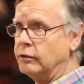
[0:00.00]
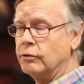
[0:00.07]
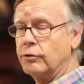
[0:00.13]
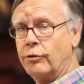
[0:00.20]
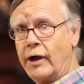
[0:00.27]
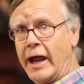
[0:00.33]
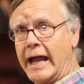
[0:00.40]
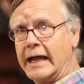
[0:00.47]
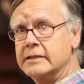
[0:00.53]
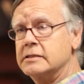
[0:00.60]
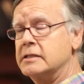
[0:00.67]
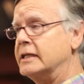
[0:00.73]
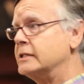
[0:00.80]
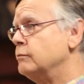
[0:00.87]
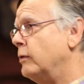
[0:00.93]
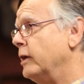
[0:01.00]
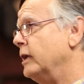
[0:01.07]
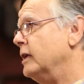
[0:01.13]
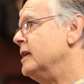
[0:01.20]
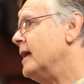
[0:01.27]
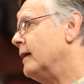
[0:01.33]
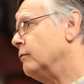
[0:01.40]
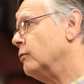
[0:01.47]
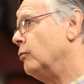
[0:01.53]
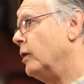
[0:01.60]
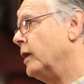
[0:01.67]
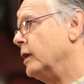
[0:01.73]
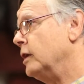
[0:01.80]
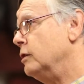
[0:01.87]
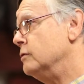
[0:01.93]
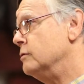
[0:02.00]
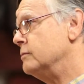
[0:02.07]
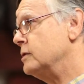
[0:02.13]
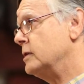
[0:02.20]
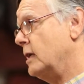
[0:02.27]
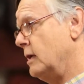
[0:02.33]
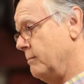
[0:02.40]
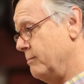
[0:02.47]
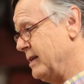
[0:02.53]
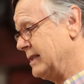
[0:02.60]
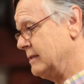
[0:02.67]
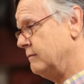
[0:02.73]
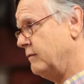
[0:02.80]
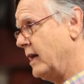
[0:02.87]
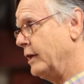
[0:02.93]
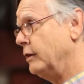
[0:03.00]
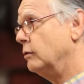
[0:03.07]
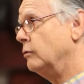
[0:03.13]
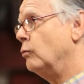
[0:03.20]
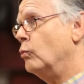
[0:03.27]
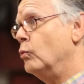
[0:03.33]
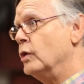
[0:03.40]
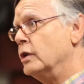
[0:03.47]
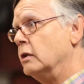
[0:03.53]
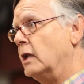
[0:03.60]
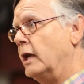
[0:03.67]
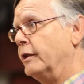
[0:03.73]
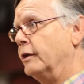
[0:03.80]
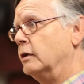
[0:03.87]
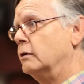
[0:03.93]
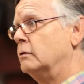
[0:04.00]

cracks, that's why you never want to use and mix vinyl with leather.